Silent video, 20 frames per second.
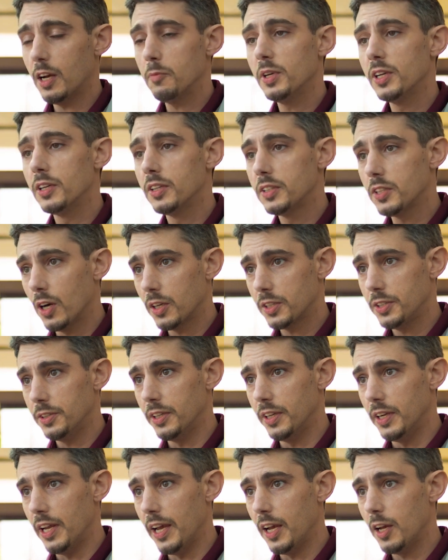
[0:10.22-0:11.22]
and I'm here to talk
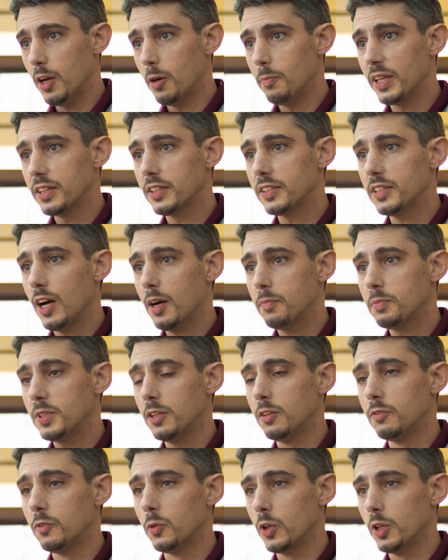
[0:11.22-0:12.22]
to you today about the
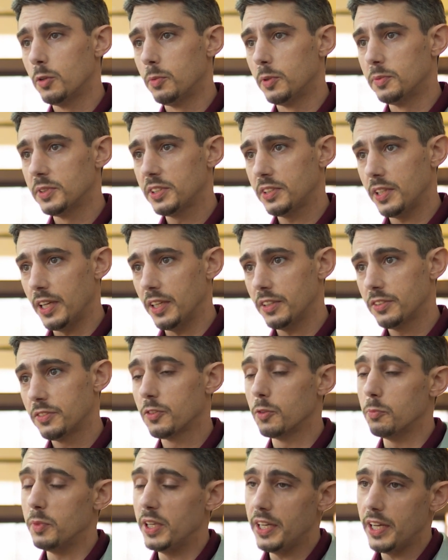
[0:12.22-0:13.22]
top 10 avoidable
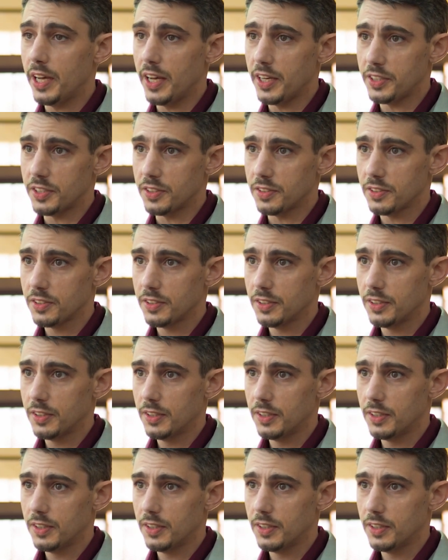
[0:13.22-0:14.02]
mistakes for mediations.